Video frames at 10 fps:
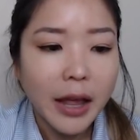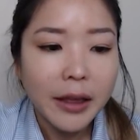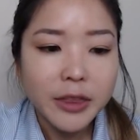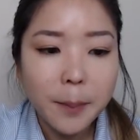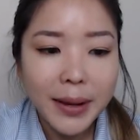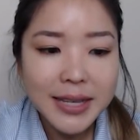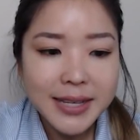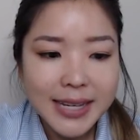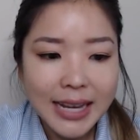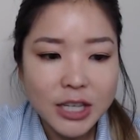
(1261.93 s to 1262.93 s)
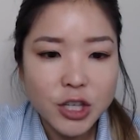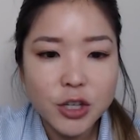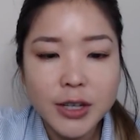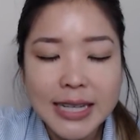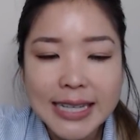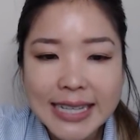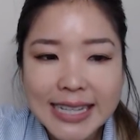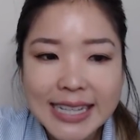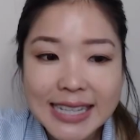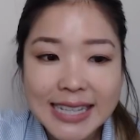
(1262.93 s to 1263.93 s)
The best answer
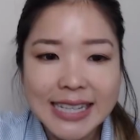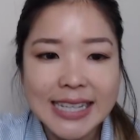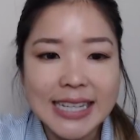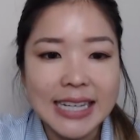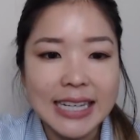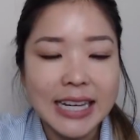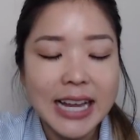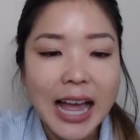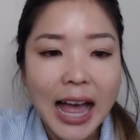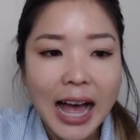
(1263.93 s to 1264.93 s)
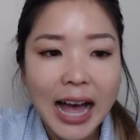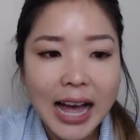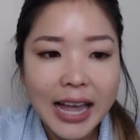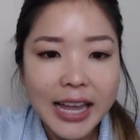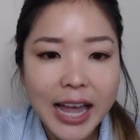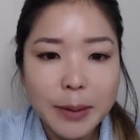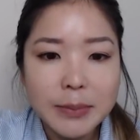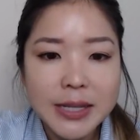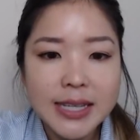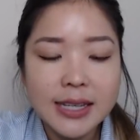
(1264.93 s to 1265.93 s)
is C. I am
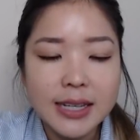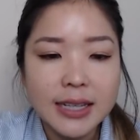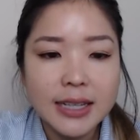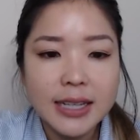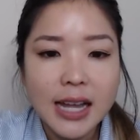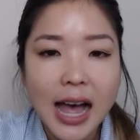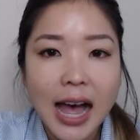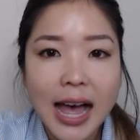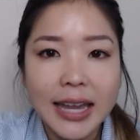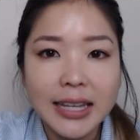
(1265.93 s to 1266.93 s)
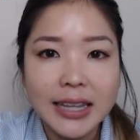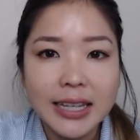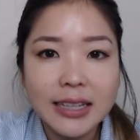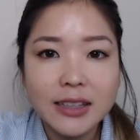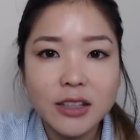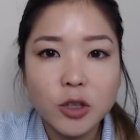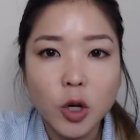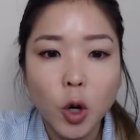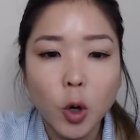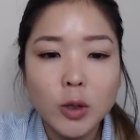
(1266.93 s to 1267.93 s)
sick. I need to
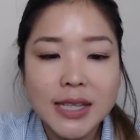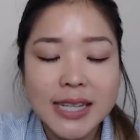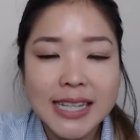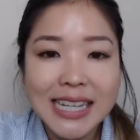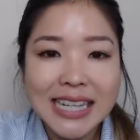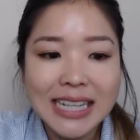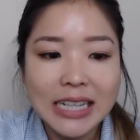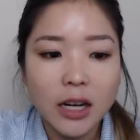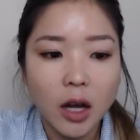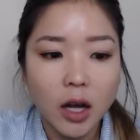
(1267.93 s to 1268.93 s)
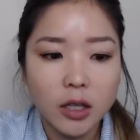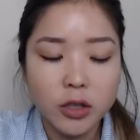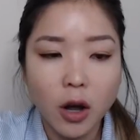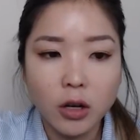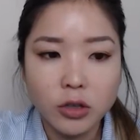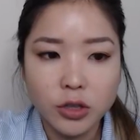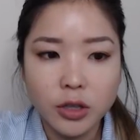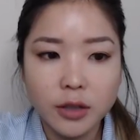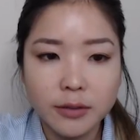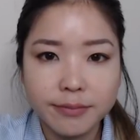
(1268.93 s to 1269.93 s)
go see a
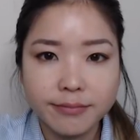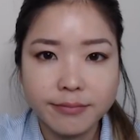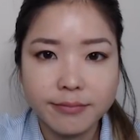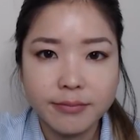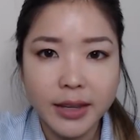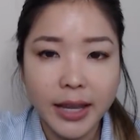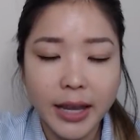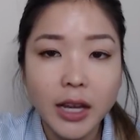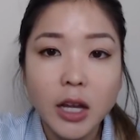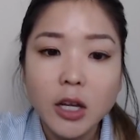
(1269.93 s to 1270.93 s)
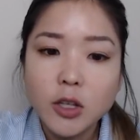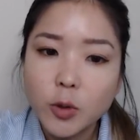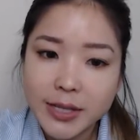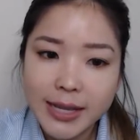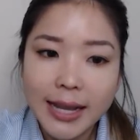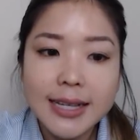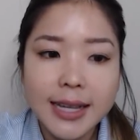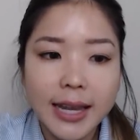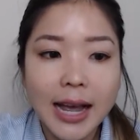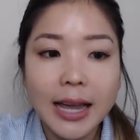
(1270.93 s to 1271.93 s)
doctor. Okay, so it's like
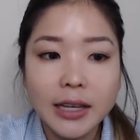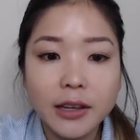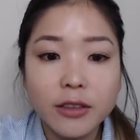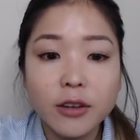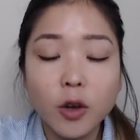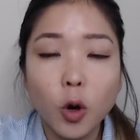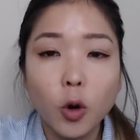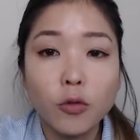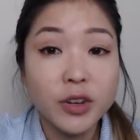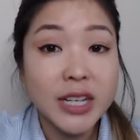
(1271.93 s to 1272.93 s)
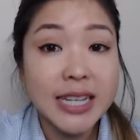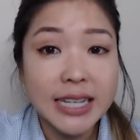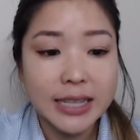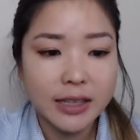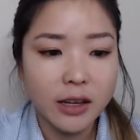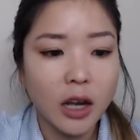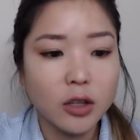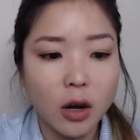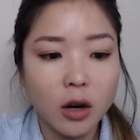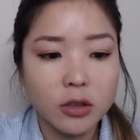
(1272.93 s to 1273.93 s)
saying I need to go visit a
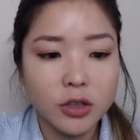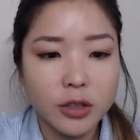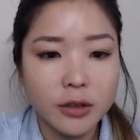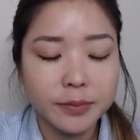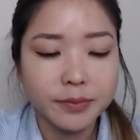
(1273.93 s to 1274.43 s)
doctor.